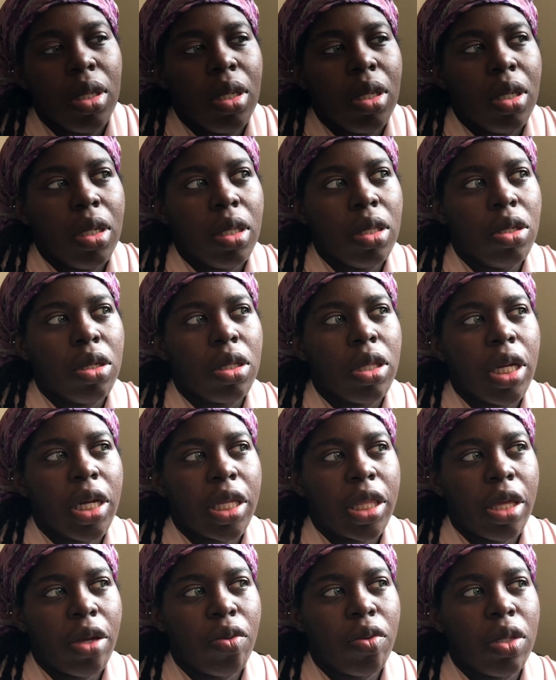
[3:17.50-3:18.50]
look like
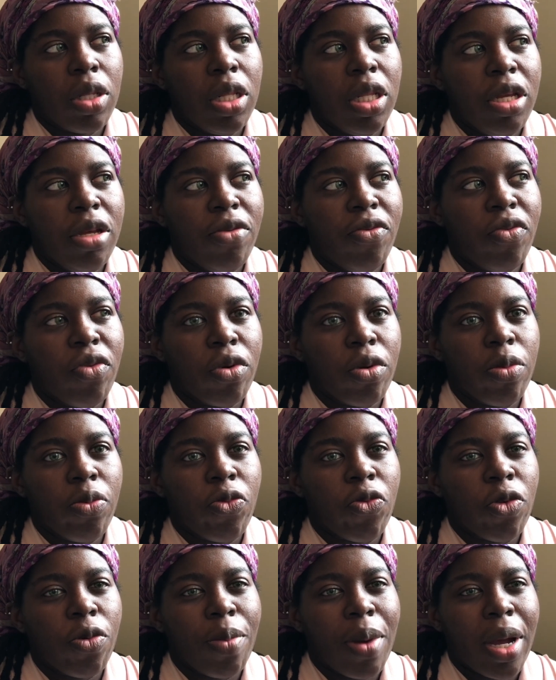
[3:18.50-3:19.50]
they would leave room for
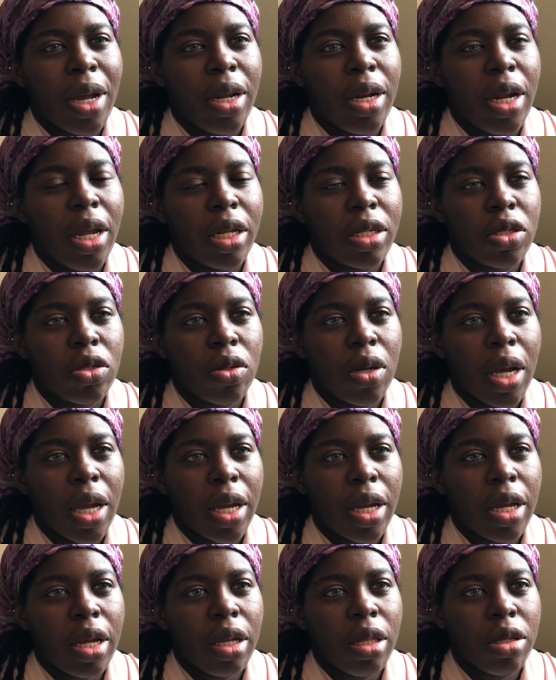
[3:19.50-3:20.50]
my natural eye
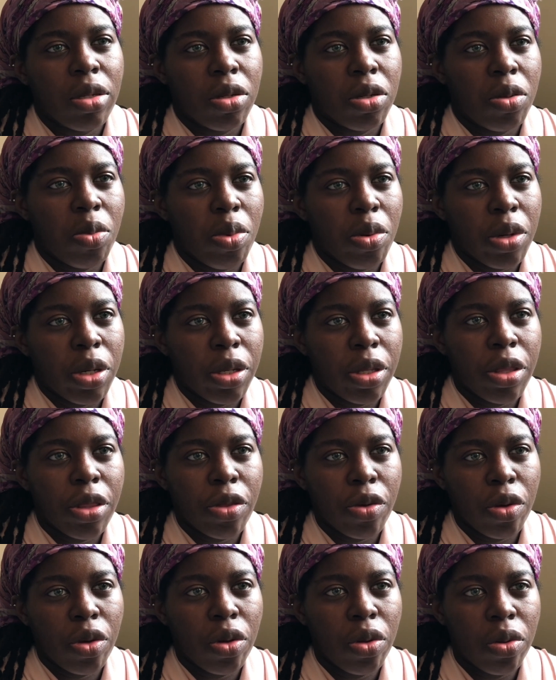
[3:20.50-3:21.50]
color to breathe
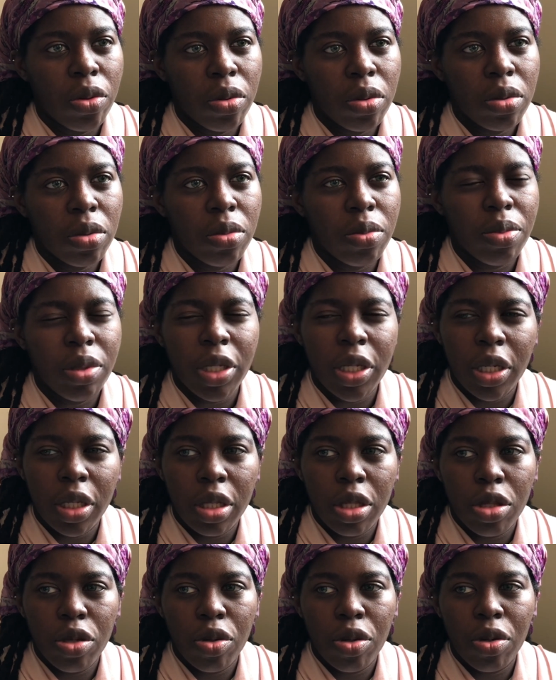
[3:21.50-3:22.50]
through. Bleed
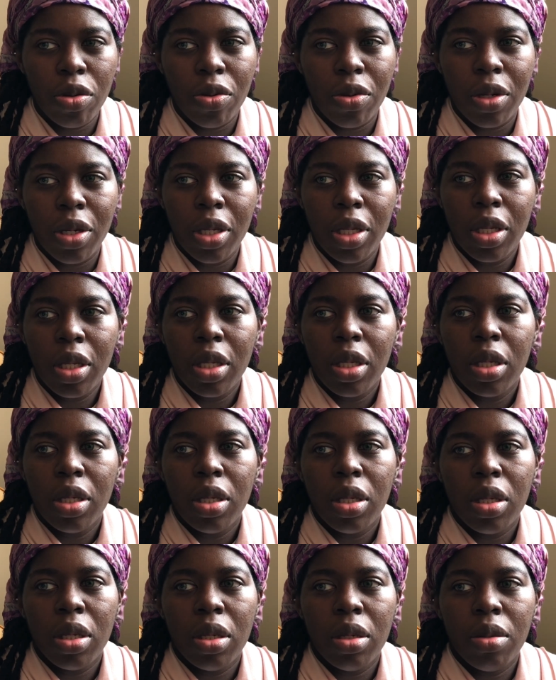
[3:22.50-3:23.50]
through?
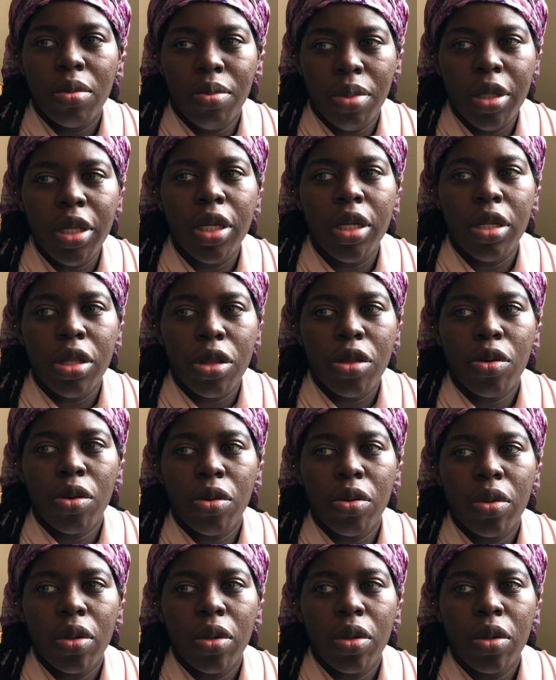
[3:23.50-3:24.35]
Bleed through.